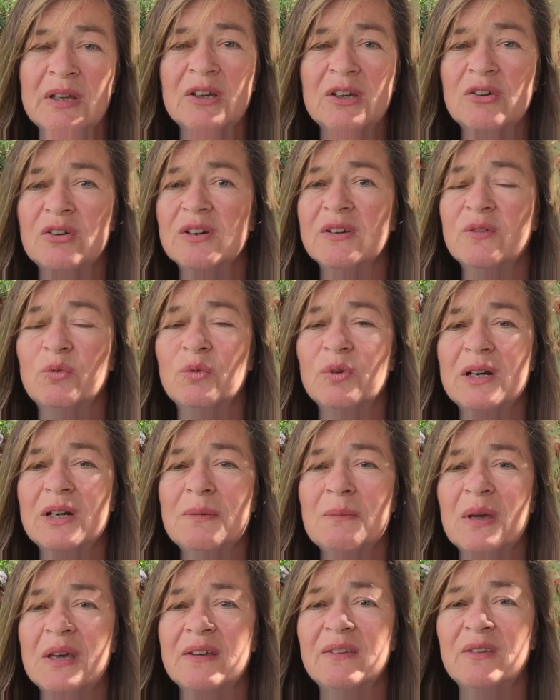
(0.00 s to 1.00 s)
Chris really
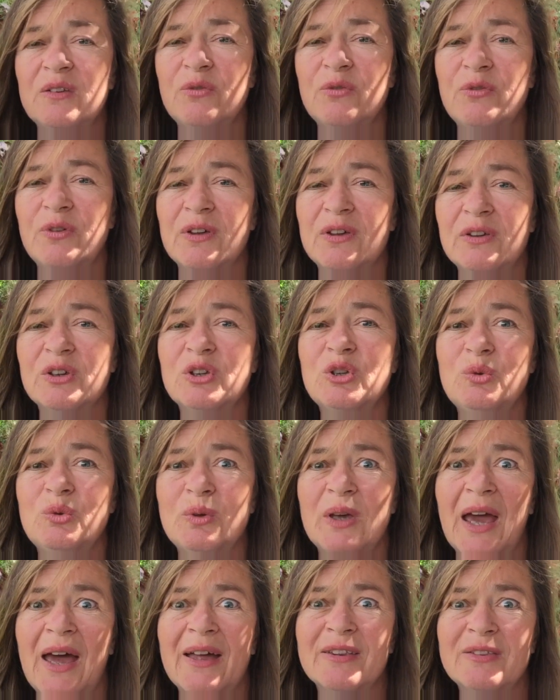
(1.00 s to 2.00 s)
makes you feel you
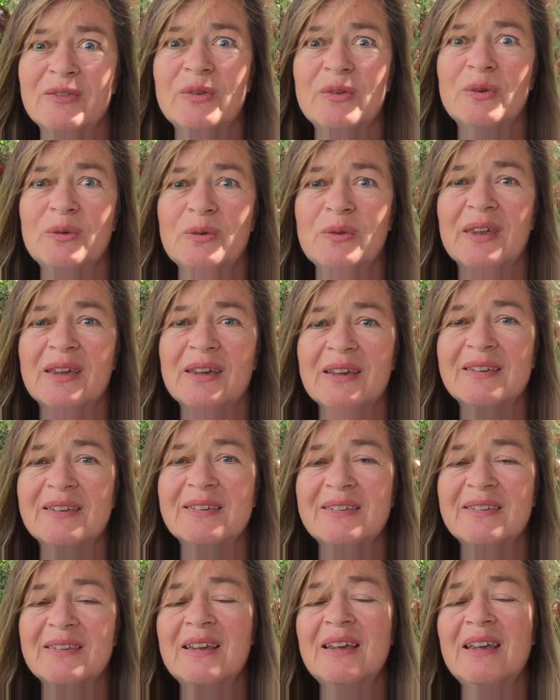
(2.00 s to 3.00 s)
can do
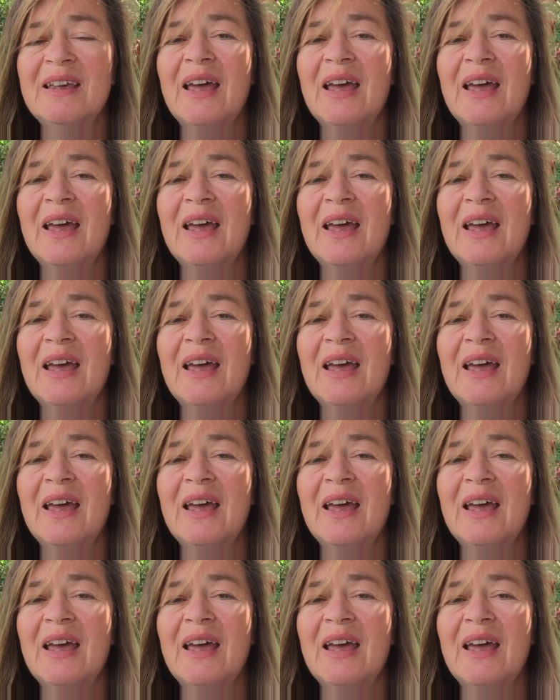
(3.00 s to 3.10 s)
this.